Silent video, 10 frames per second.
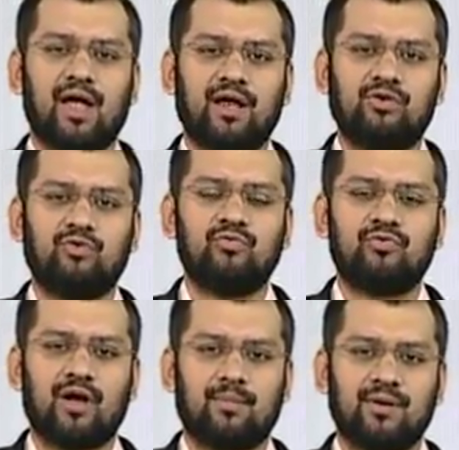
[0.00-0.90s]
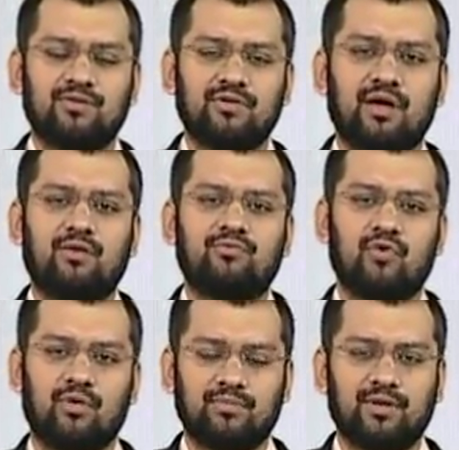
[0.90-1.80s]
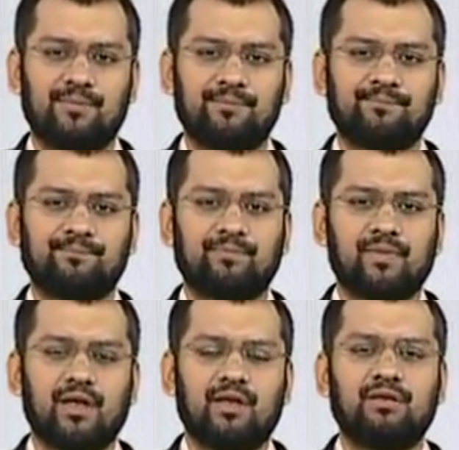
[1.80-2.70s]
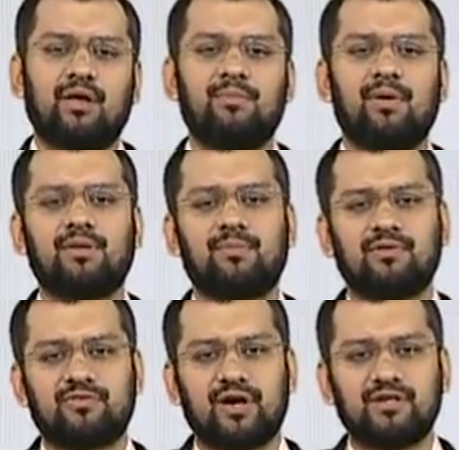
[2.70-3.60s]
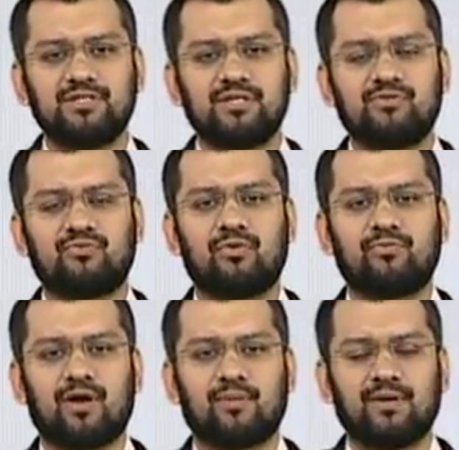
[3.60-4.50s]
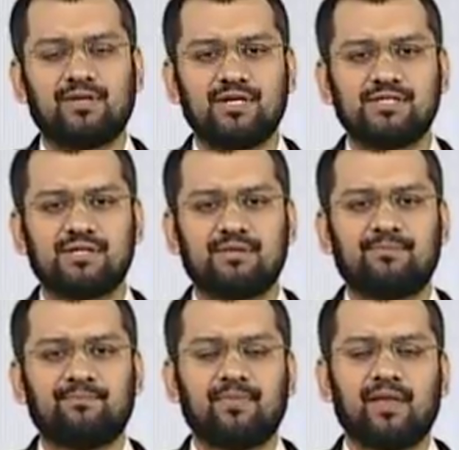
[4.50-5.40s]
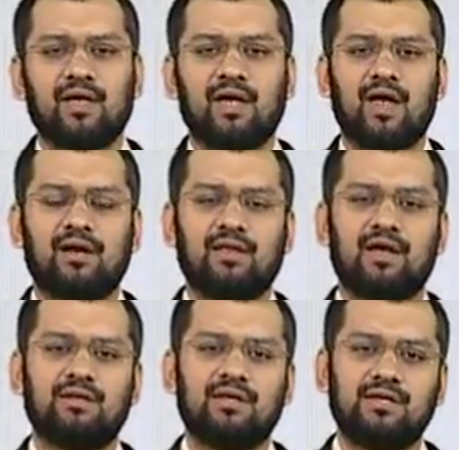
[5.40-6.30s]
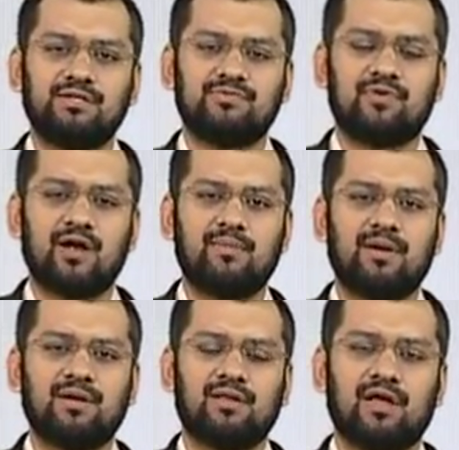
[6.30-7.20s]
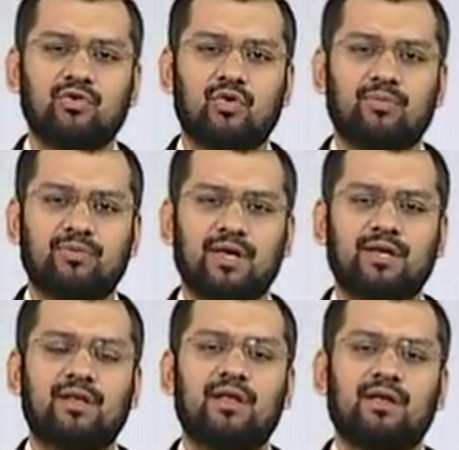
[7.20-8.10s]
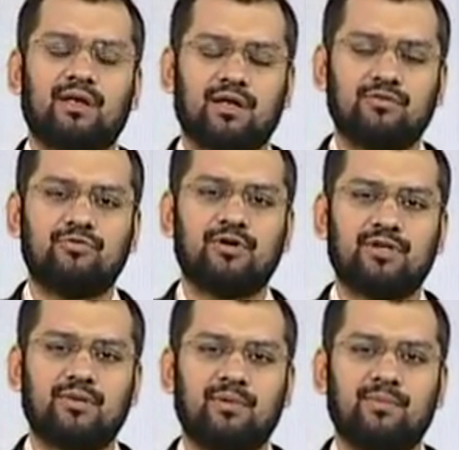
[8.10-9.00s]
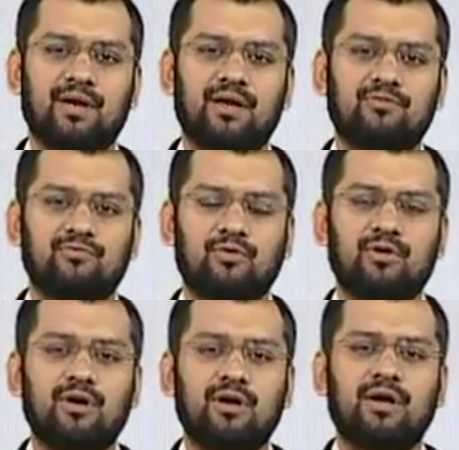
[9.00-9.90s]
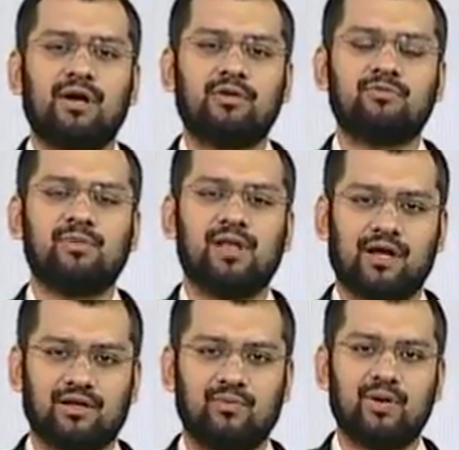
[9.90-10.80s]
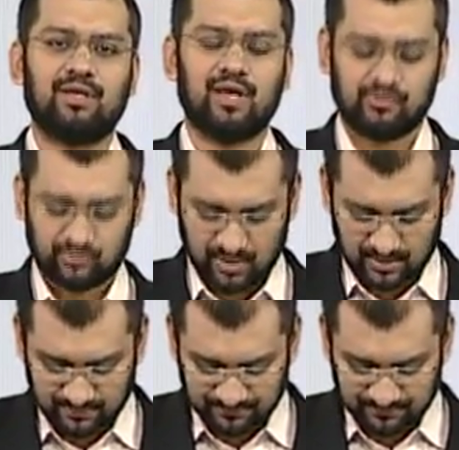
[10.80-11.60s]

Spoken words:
and two fragments are formed. There are multiple strategies for fragmentation, and that each fragment that you obtain can further be measured for its molecular weight as well.